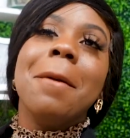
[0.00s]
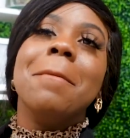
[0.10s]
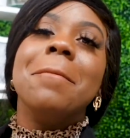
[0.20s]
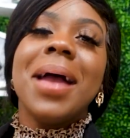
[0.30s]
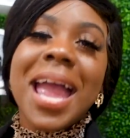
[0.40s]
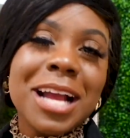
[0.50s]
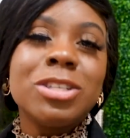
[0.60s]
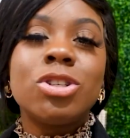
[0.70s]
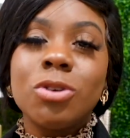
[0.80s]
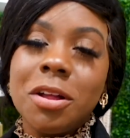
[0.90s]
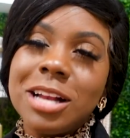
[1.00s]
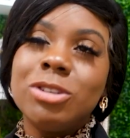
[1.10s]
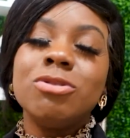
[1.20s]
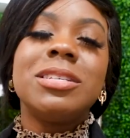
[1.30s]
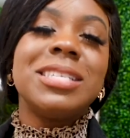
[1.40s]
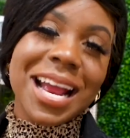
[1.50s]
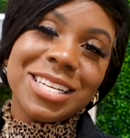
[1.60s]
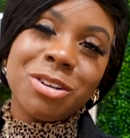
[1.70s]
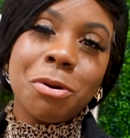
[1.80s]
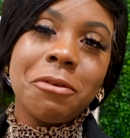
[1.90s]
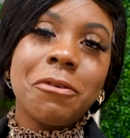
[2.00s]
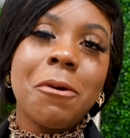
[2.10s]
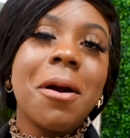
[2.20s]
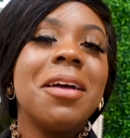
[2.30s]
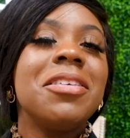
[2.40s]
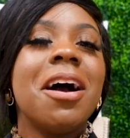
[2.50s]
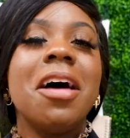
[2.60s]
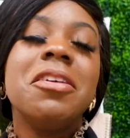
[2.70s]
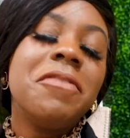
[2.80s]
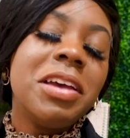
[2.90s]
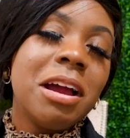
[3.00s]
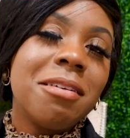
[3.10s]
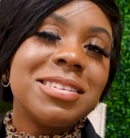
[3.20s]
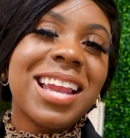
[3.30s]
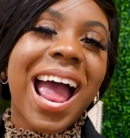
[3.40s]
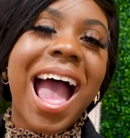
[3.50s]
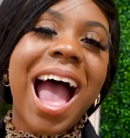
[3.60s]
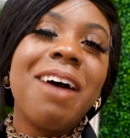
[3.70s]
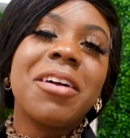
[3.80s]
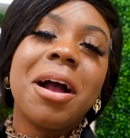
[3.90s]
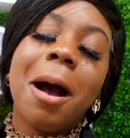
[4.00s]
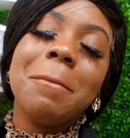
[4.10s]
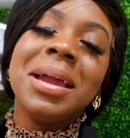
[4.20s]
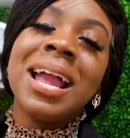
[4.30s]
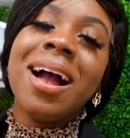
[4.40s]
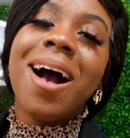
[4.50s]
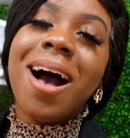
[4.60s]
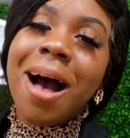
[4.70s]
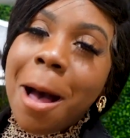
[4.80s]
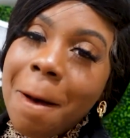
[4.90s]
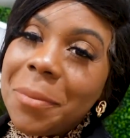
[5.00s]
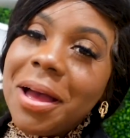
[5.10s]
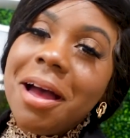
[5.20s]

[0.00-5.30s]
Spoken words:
Make sure that you stay tuned for the other videos that I have coming up.